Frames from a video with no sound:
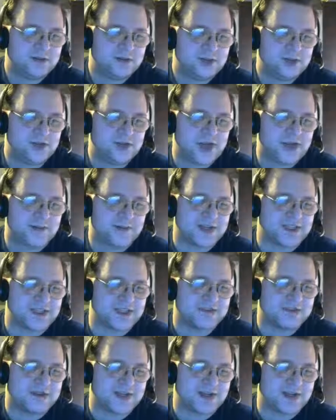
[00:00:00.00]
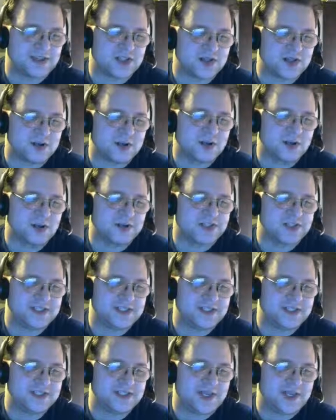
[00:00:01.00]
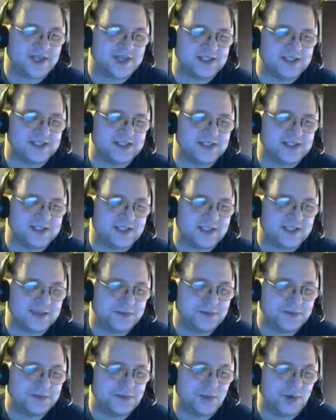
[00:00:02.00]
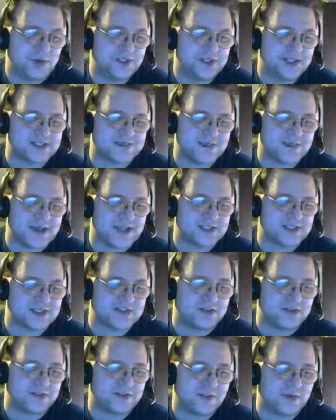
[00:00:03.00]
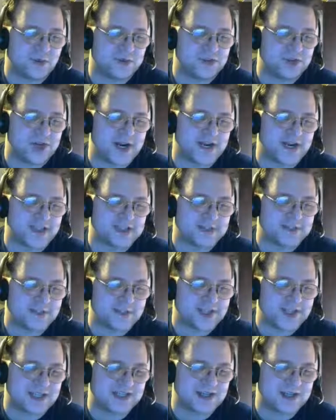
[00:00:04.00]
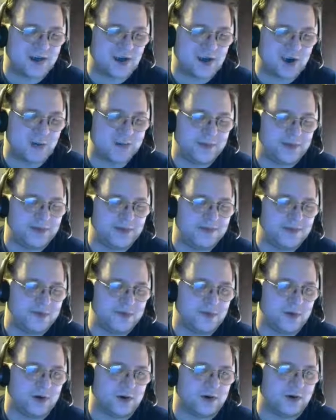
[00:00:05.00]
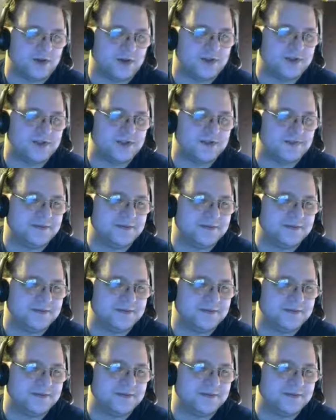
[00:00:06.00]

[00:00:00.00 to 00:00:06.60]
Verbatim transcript: The Dragon Master vowed eternal loyalty to the goddess, and was appointed as master of the four dragons to protect the harmony of the world.